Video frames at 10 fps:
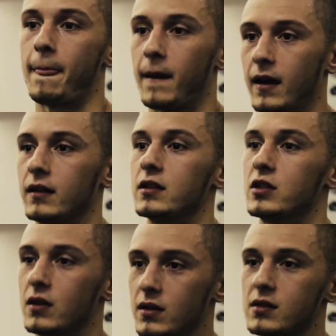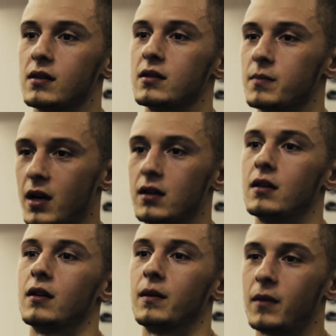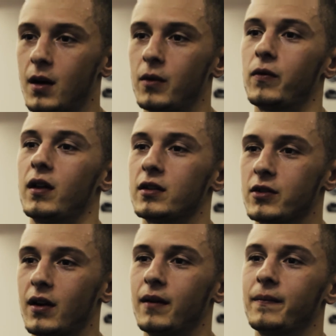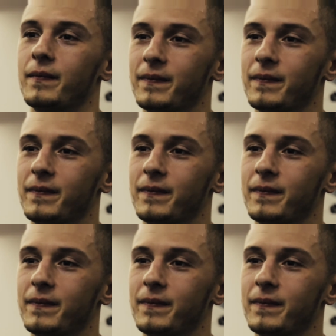and this year is, is my year. I'm coming for that strap.